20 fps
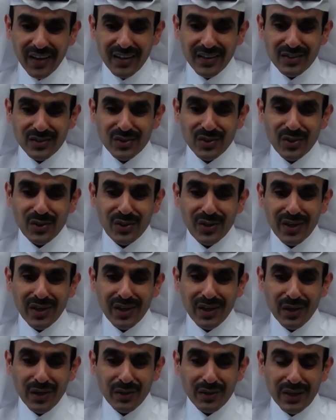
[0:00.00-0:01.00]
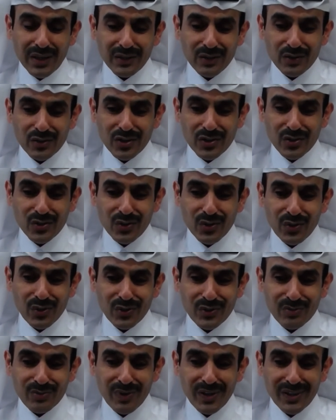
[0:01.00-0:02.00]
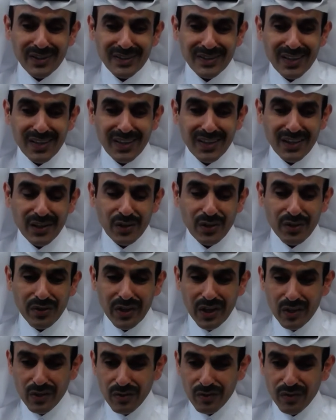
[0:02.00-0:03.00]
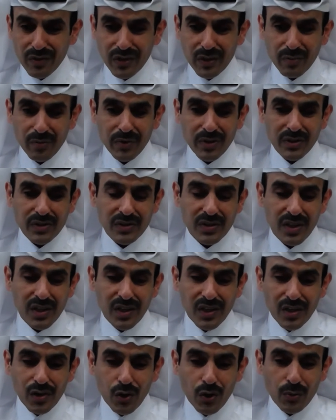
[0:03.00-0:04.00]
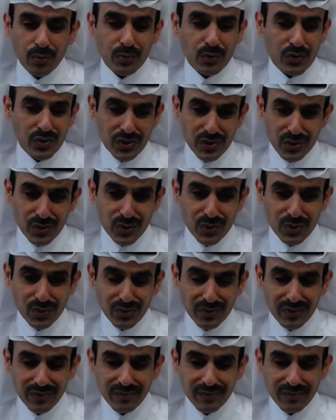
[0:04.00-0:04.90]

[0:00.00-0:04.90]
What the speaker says: So I would like to just close by saying, thank you very much. Hope to see you soon.